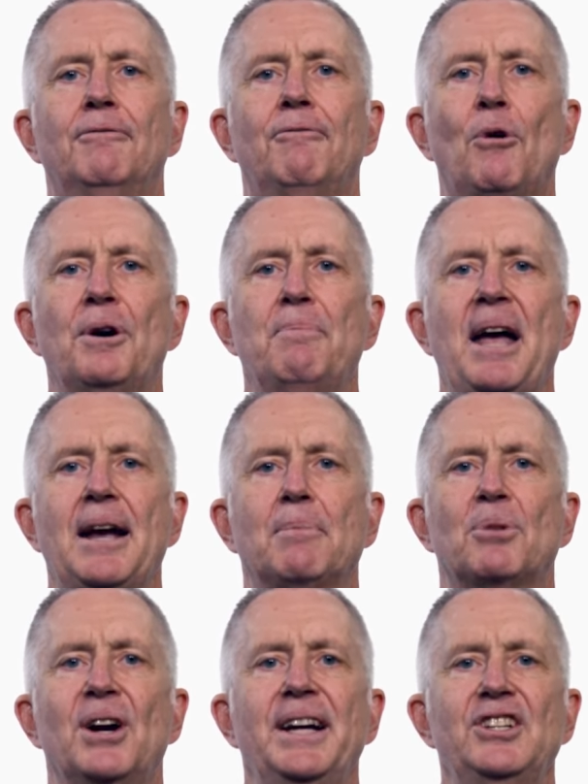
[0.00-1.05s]
Foreign bank
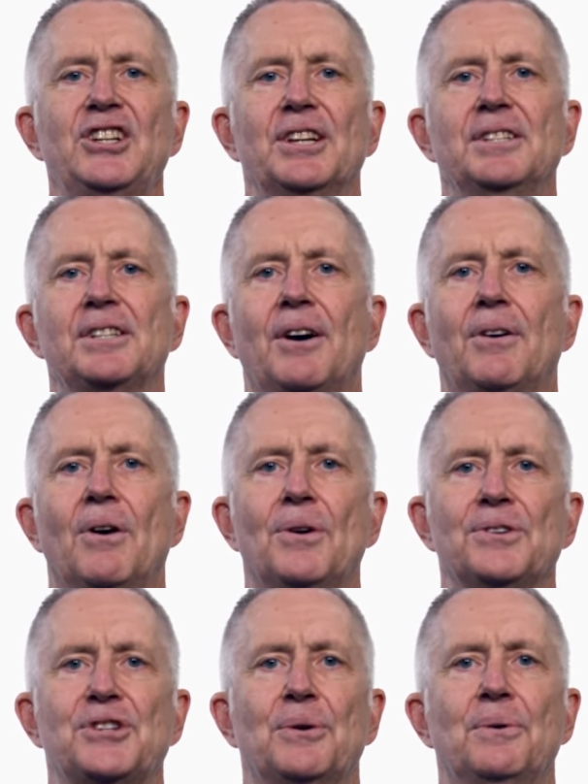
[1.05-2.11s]
branches are
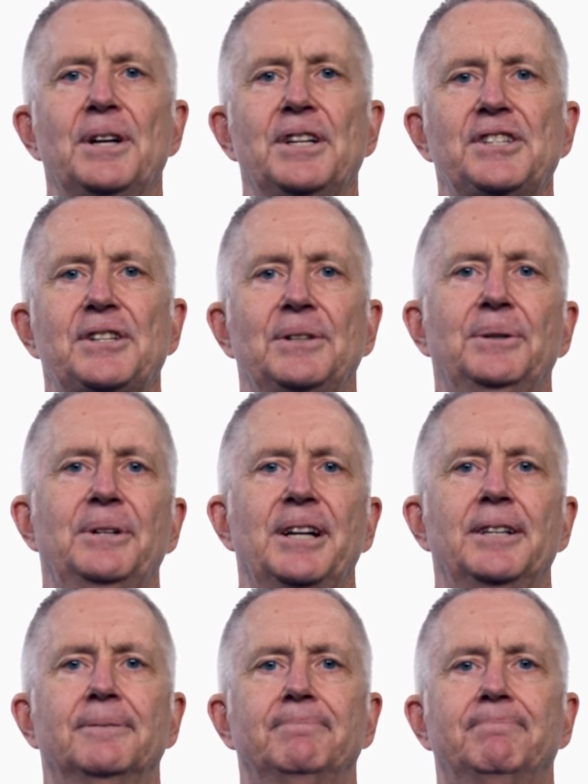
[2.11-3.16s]
also excluded.